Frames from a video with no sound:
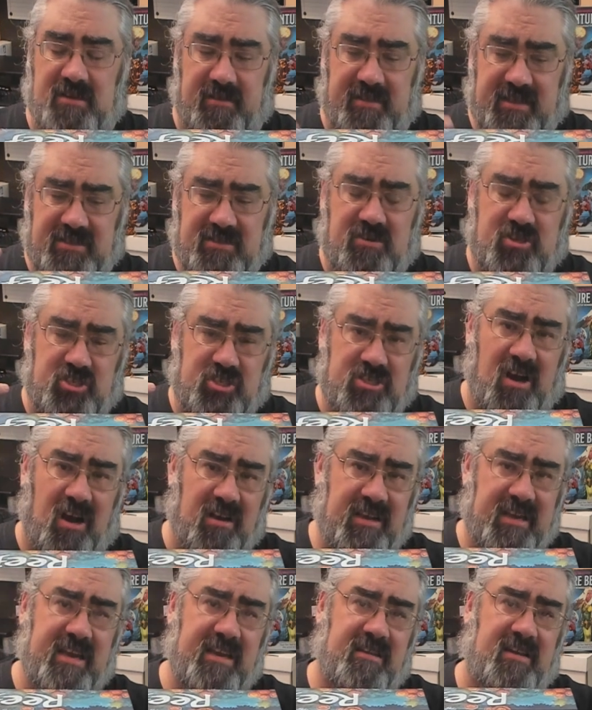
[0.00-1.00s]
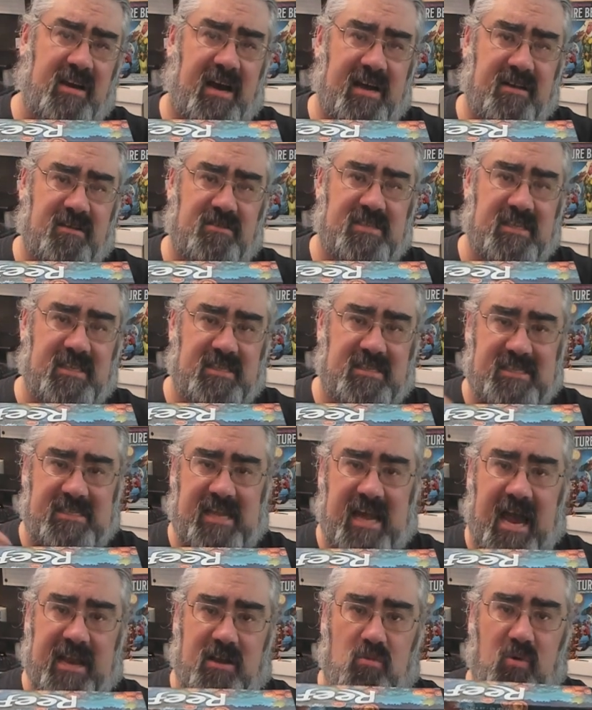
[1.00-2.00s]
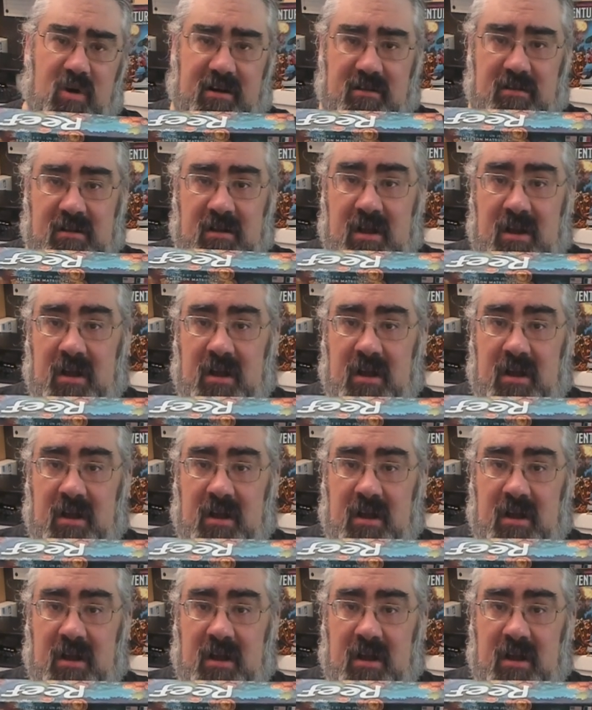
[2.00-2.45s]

These are chunky tiles that stack well.